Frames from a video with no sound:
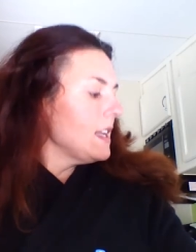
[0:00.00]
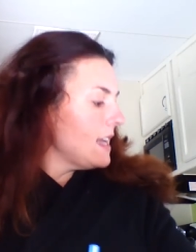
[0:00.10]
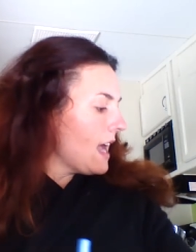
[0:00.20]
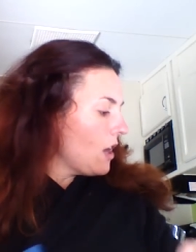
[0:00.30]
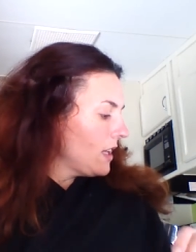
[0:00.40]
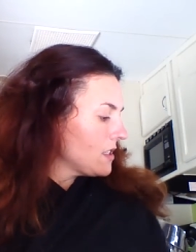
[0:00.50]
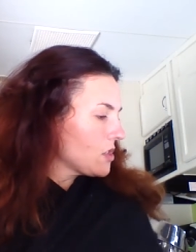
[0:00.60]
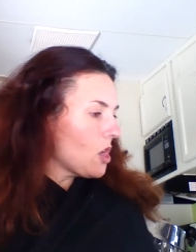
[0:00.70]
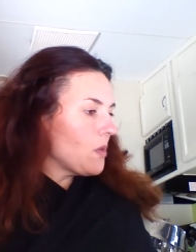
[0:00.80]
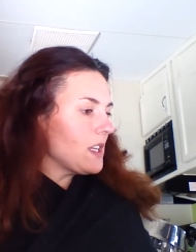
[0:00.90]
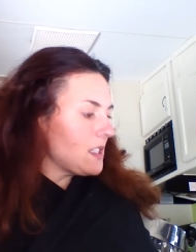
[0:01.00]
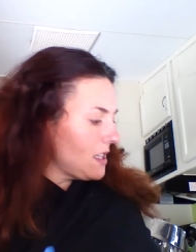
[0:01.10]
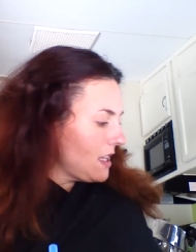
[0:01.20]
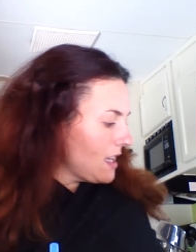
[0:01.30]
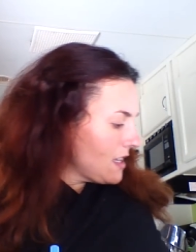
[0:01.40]
Now let's go
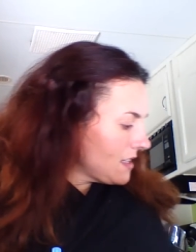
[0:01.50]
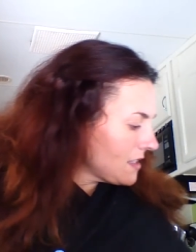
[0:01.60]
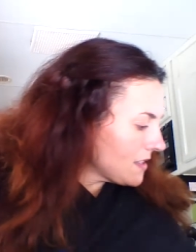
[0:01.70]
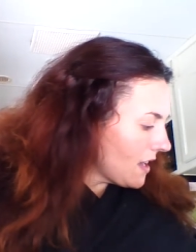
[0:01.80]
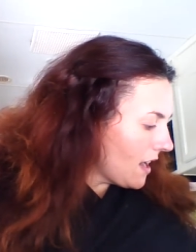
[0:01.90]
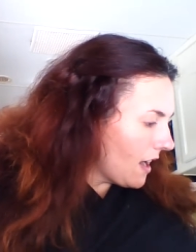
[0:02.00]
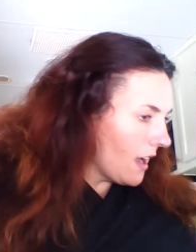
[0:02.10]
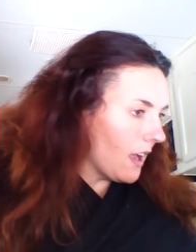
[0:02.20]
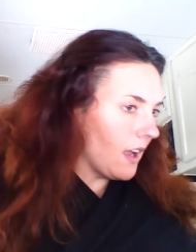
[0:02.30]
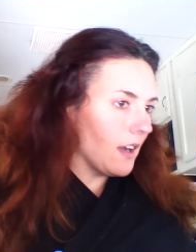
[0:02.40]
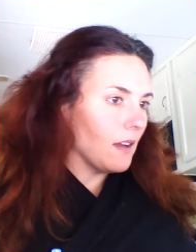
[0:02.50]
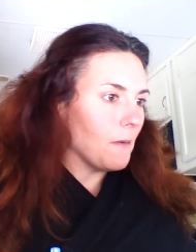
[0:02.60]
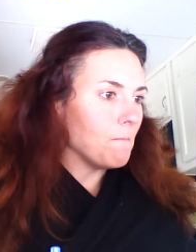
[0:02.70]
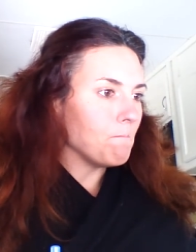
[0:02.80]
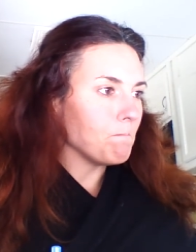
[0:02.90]
into the inside.
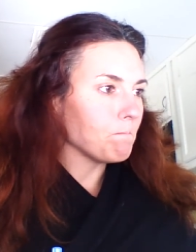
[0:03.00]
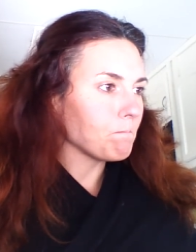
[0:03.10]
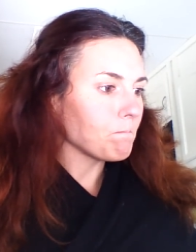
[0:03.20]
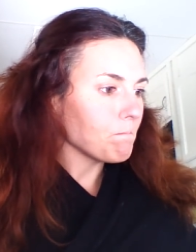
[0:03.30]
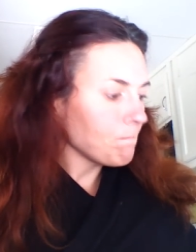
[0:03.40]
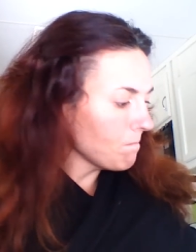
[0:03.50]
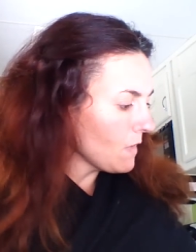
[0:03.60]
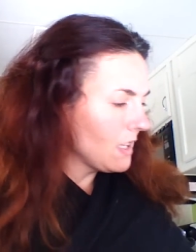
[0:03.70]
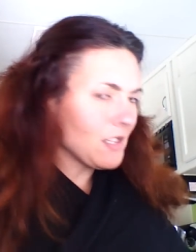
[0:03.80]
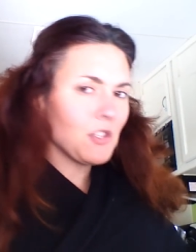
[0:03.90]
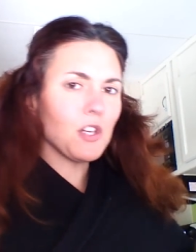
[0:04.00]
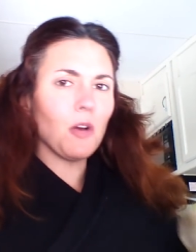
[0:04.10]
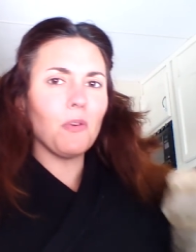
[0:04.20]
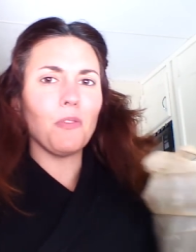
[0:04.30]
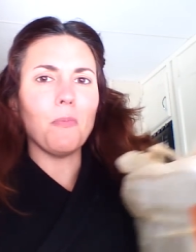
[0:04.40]
Let's
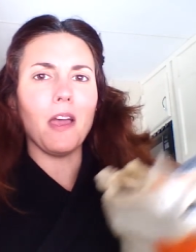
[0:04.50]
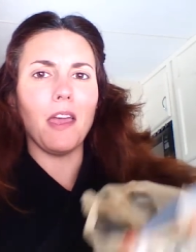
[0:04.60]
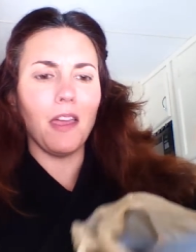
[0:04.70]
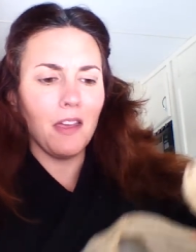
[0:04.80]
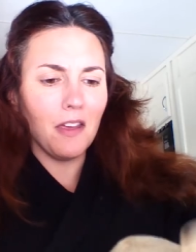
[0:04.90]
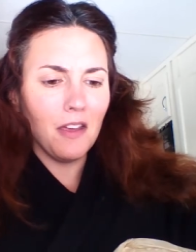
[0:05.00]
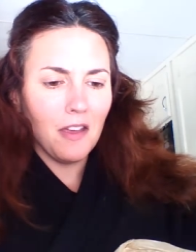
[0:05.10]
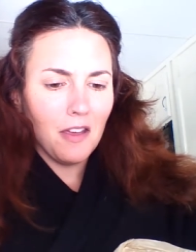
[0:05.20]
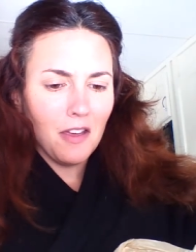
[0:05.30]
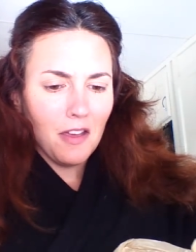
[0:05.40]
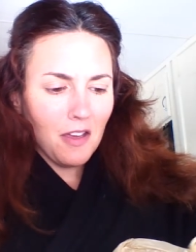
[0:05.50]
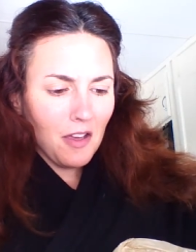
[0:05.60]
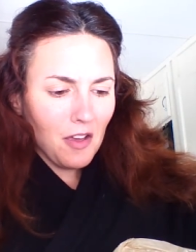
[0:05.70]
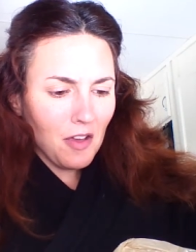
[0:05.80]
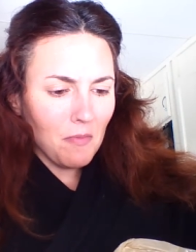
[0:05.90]
start with my
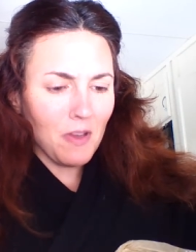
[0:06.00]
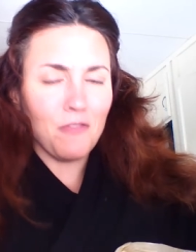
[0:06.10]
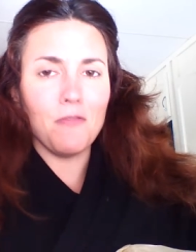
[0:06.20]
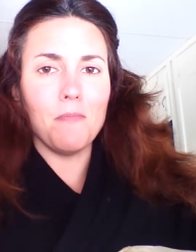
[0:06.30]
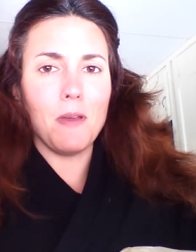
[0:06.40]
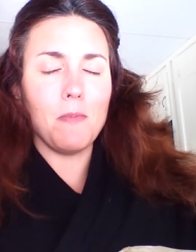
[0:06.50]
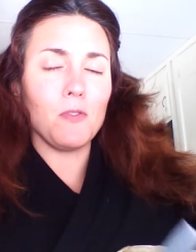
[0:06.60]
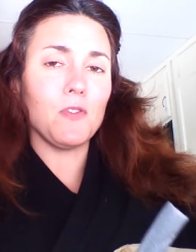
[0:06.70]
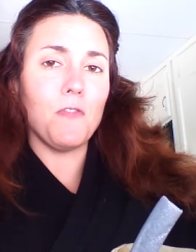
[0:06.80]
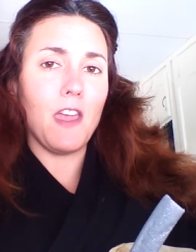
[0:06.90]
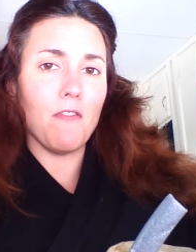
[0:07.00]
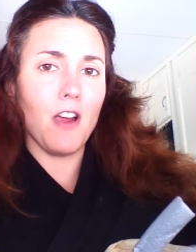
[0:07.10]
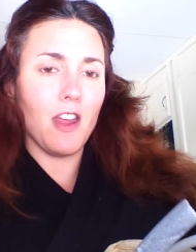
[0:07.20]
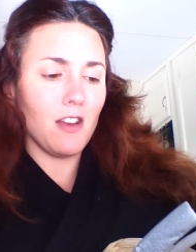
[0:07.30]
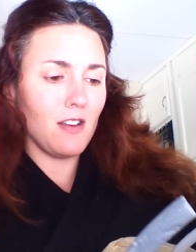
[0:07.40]
my my most
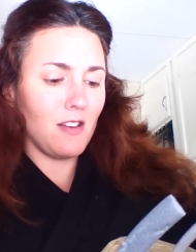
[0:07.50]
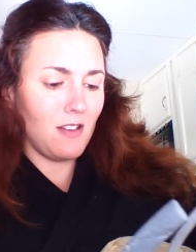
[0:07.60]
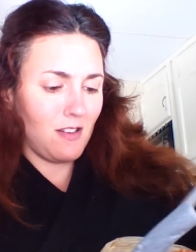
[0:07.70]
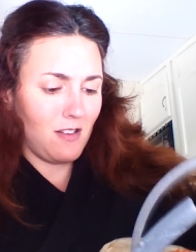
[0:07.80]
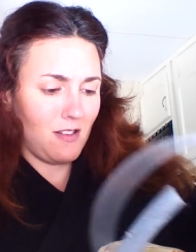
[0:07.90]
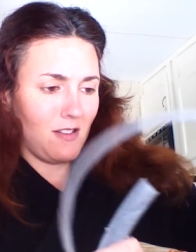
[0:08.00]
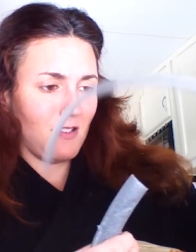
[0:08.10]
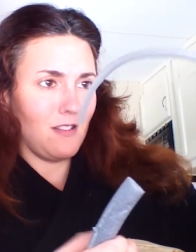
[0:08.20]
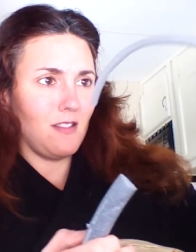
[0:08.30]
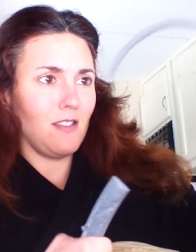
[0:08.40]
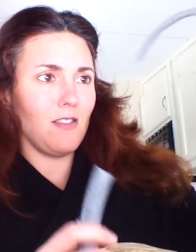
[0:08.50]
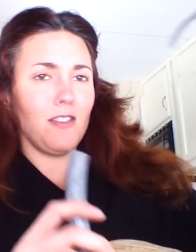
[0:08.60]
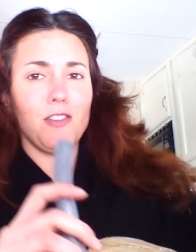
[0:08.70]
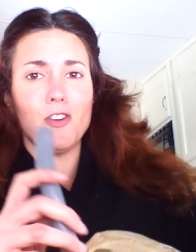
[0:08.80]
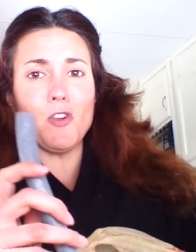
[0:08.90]
favorite. They're,
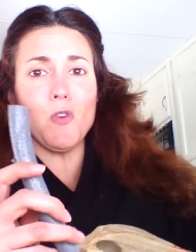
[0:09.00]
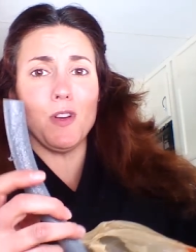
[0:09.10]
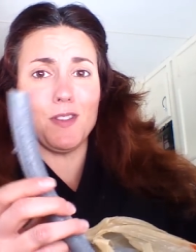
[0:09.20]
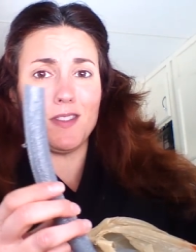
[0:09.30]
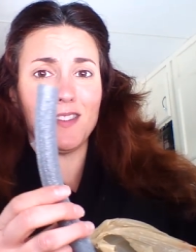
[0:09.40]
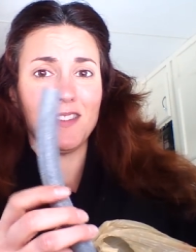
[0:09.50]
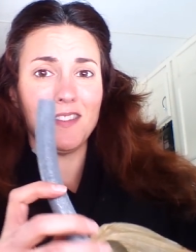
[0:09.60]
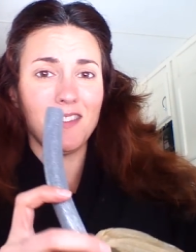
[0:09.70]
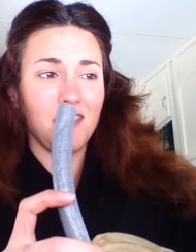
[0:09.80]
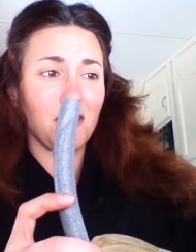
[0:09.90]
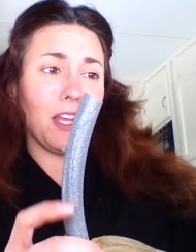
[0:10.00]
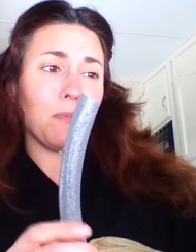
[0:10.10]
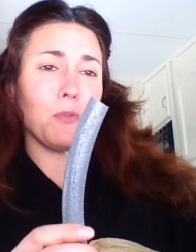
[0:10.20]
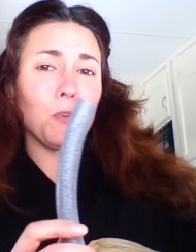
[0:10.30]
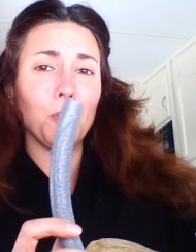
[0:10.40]
they're noodles. They're like
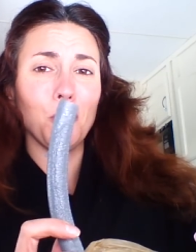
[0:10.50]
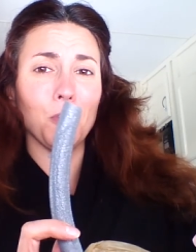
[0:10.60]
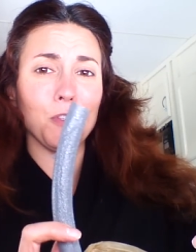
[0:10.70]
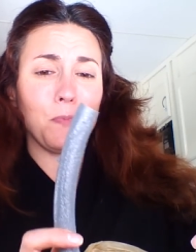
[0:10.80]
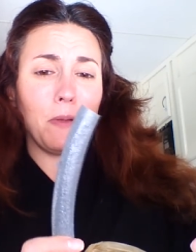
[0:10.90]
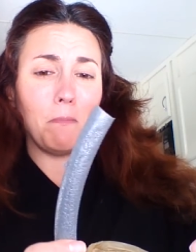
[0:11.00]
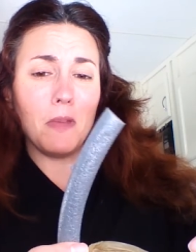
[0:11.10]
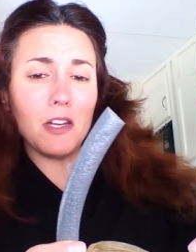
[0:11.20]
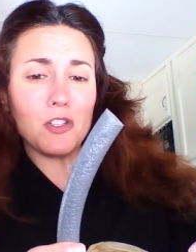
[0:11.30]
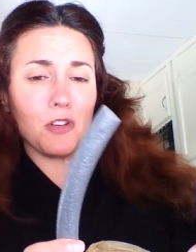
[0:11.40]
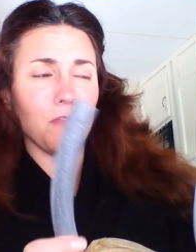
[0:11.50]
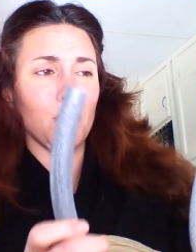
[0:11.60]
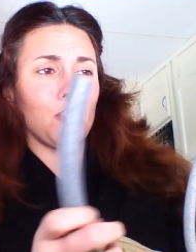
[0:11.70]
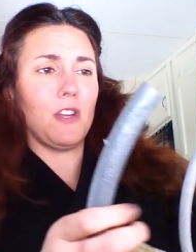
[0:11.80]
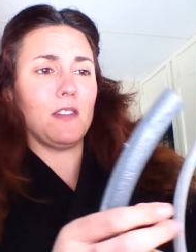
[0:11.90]
pool noodles, but miniature
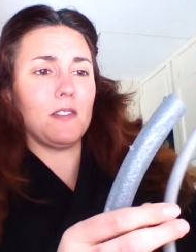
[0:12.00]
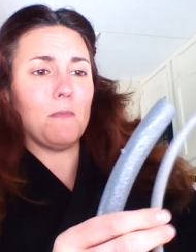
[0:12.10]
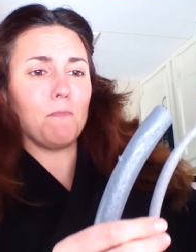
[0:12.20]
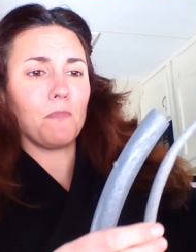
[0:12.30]
versions.